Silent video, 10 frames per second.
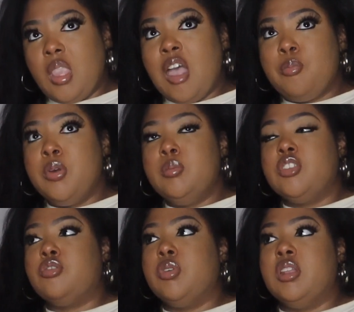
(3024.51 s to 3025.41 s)
I've pretty
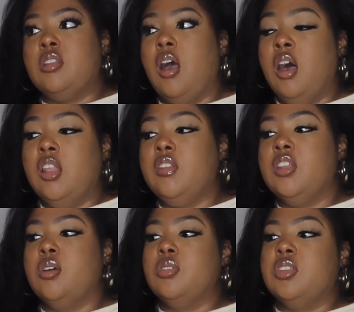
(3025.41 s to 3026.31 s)
much written all of the
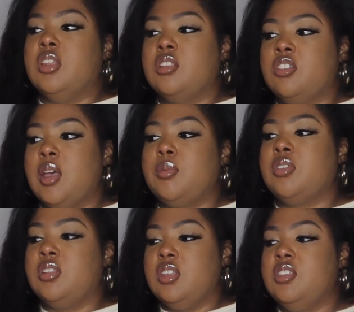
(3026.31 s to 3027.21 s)
notes and the chapters
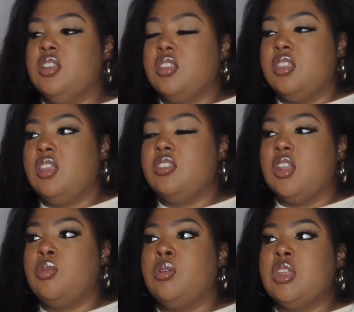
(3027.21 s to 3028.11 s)
and details and things that
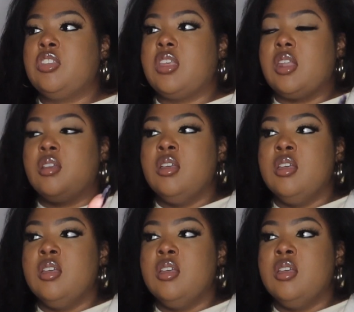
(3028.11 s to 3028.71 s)
I want. I just got to